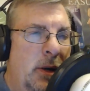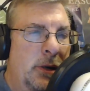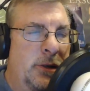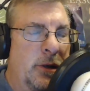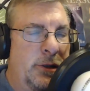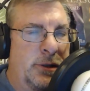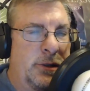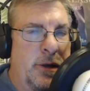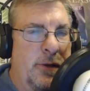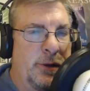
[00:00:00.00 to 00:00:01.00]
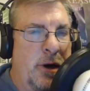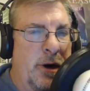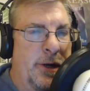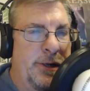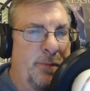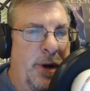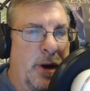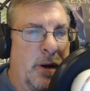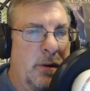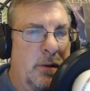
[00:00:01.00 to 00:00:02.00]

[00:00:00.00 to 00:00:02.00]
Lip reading: So they're starting to disappear.